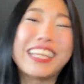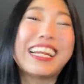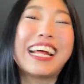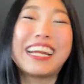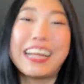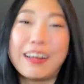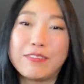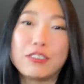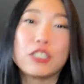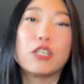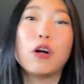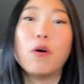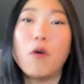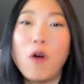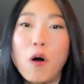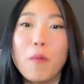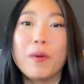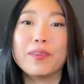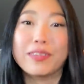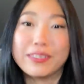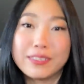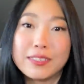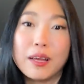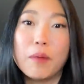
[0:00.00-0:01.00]
then I'd have to go home
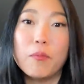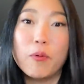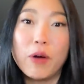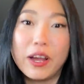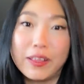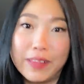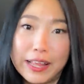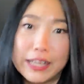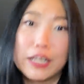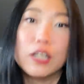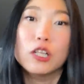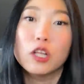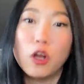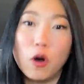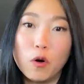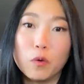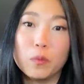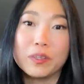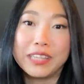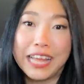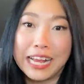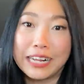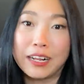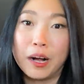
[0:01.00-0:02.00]
on the subway like alone
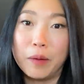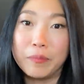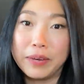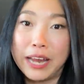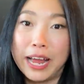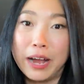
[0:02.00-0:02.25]
with that come